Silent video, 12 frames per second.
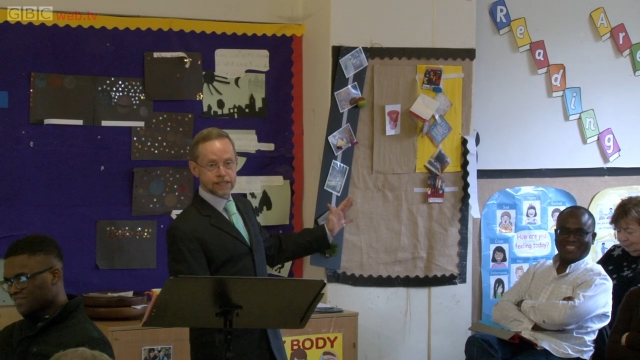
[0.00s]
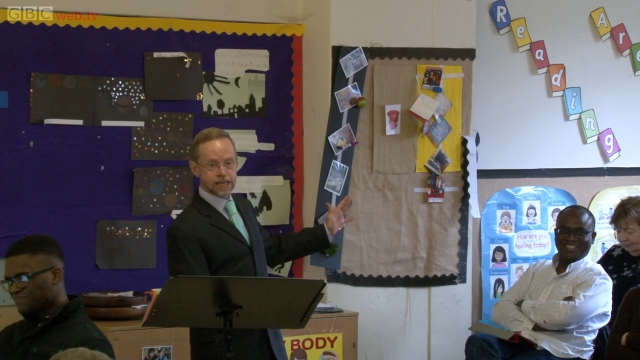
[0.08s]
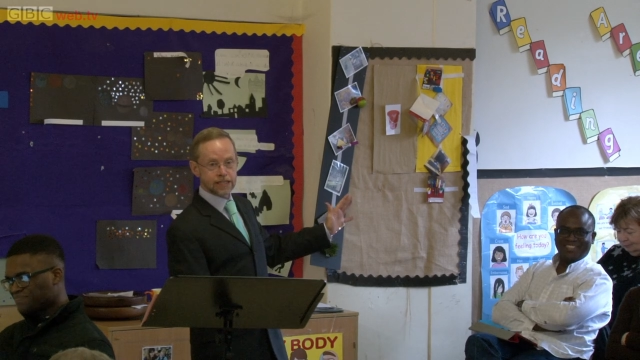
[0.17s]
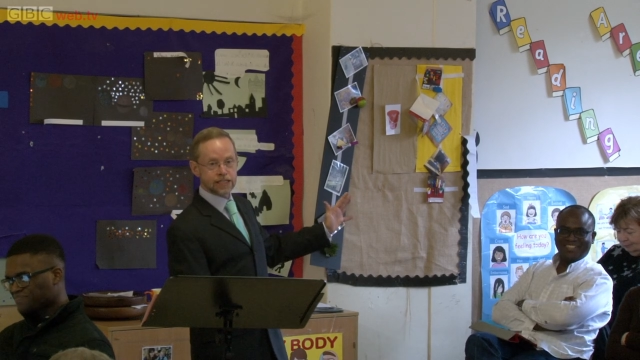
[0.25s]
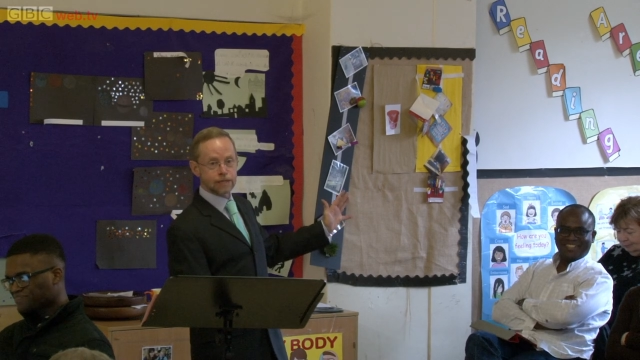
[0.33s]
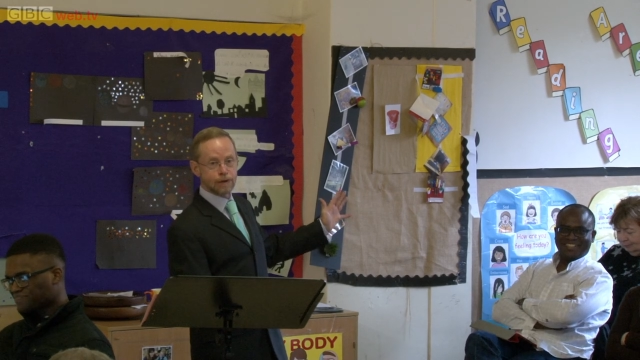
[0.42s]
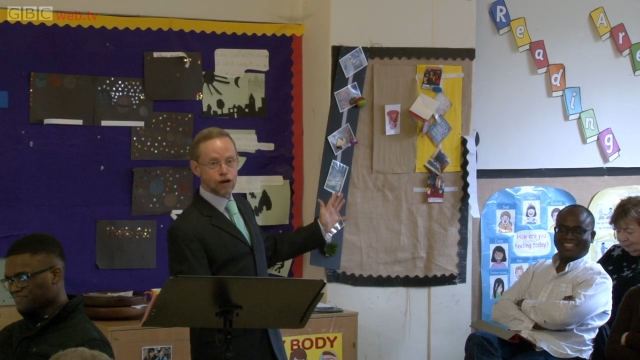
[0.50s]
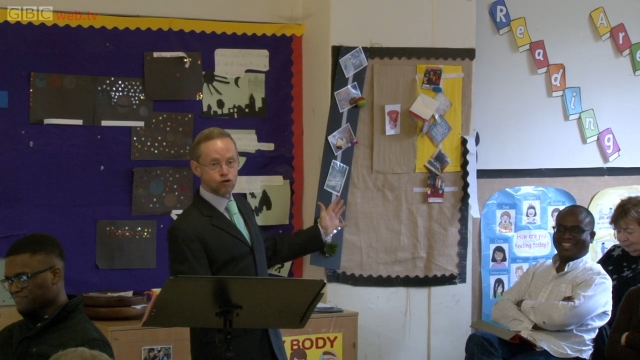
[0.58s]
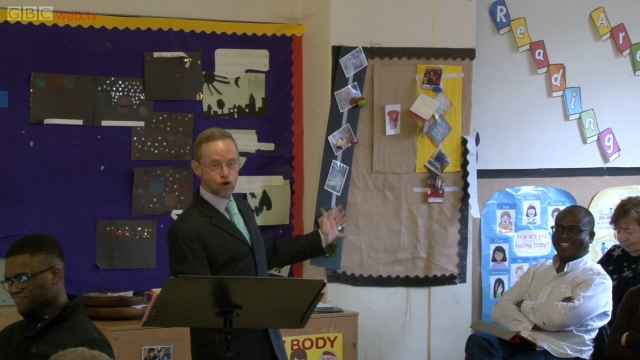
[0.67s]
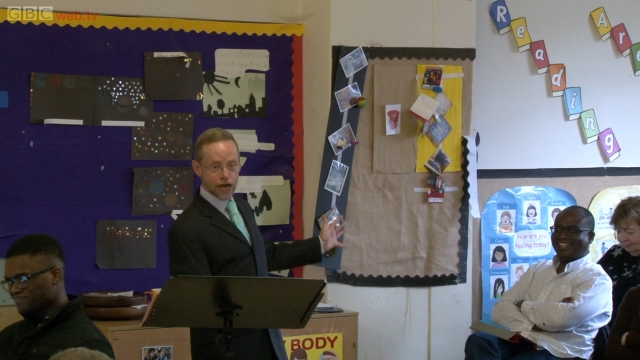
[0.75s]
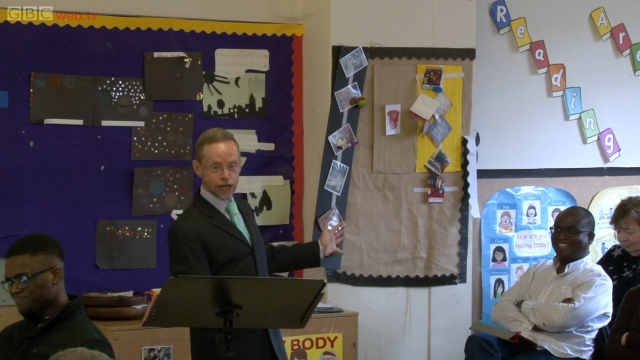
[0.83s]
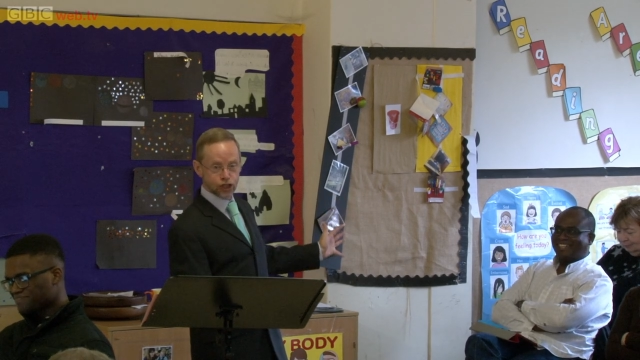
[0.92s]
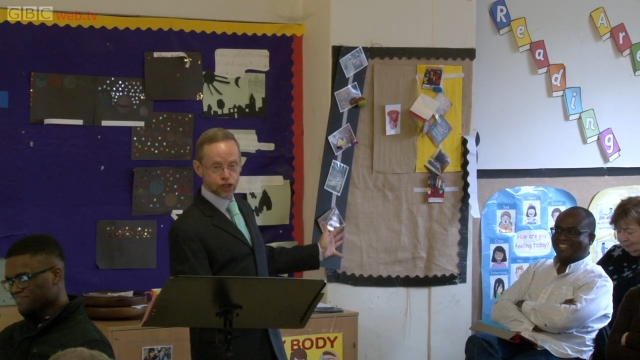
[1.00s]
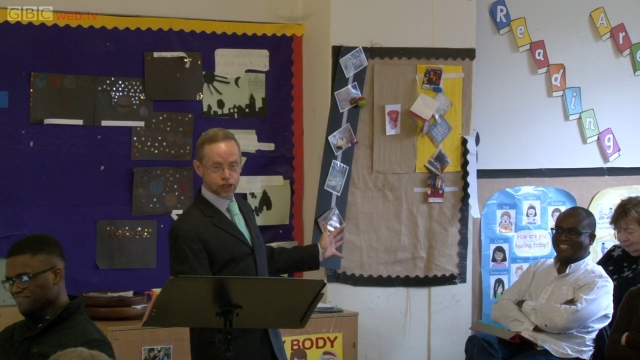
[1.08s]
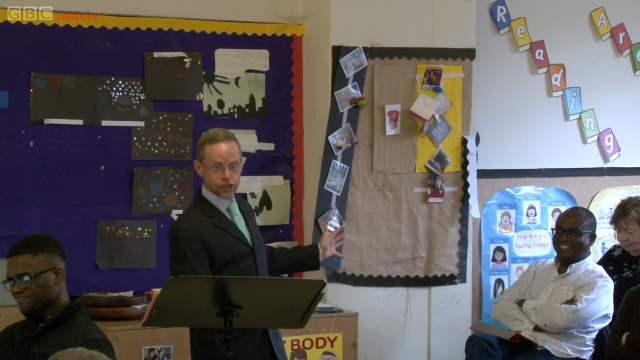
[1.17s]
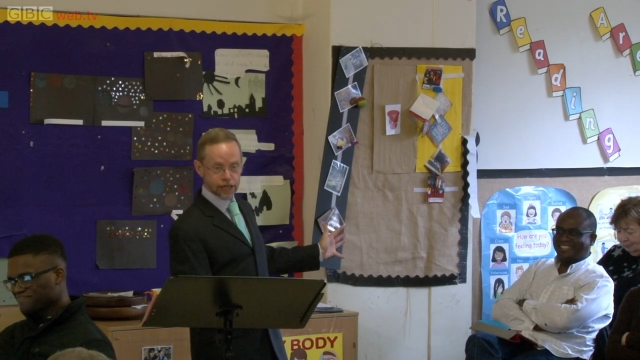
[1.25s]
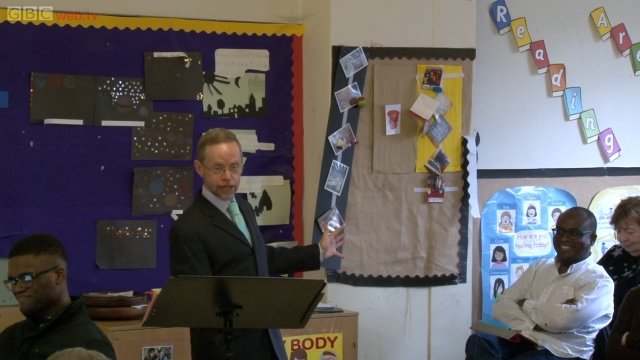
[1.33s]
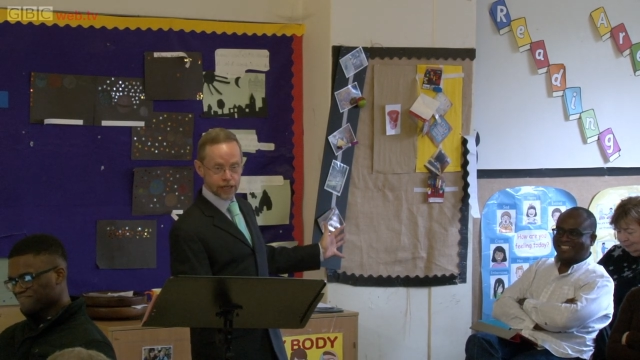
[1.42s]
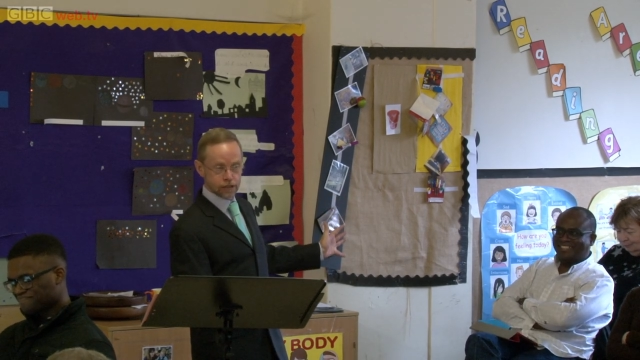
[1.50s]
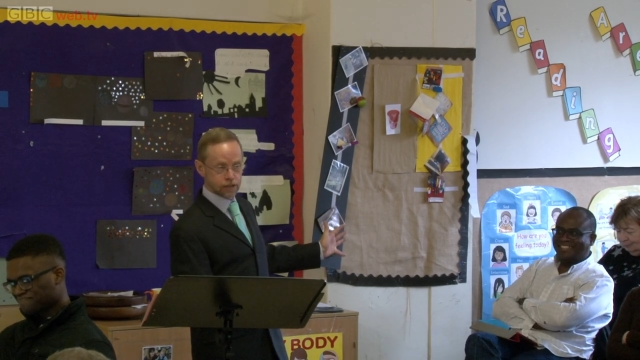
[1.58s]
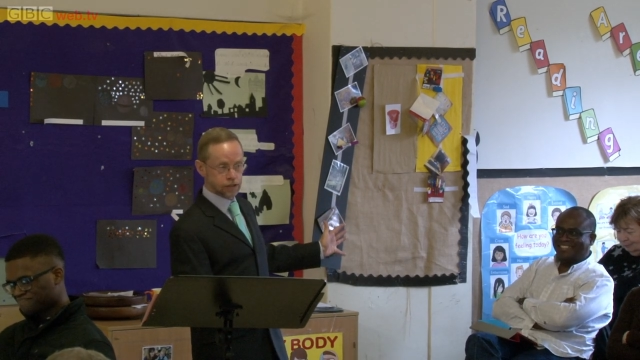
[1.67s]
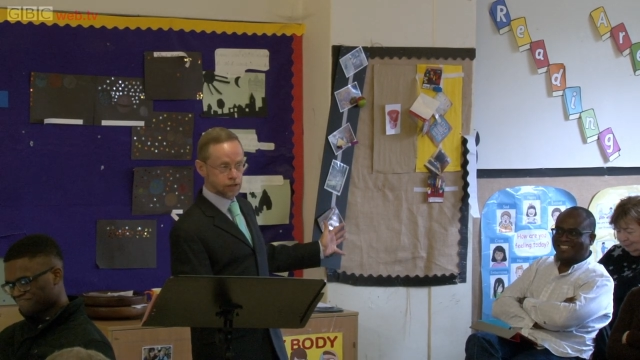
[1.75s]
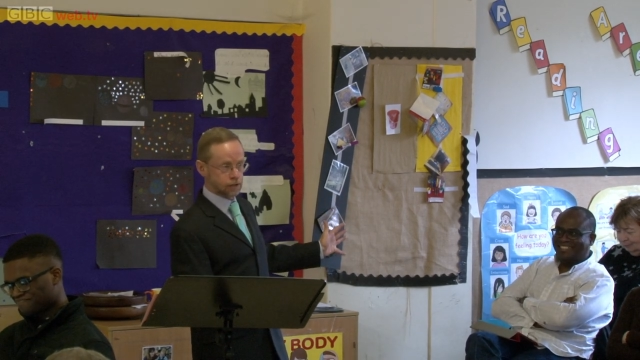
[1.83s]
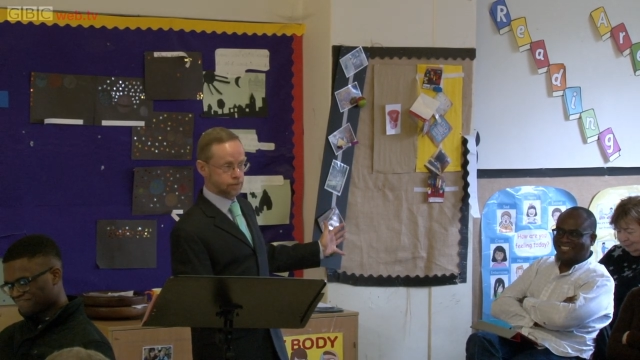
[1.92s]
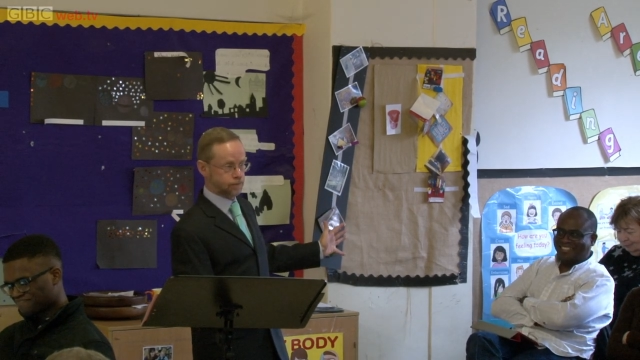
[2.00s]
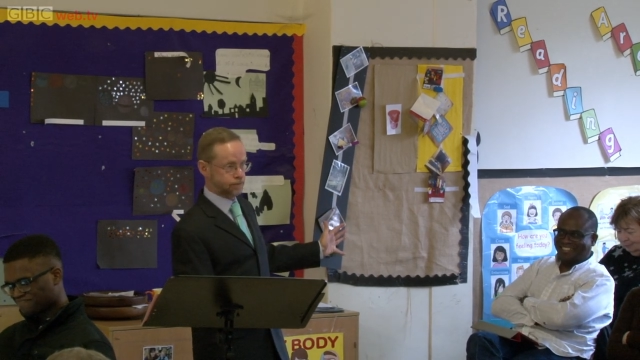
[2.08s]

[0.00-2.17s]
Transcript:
Speaker 1: says some outrageous things.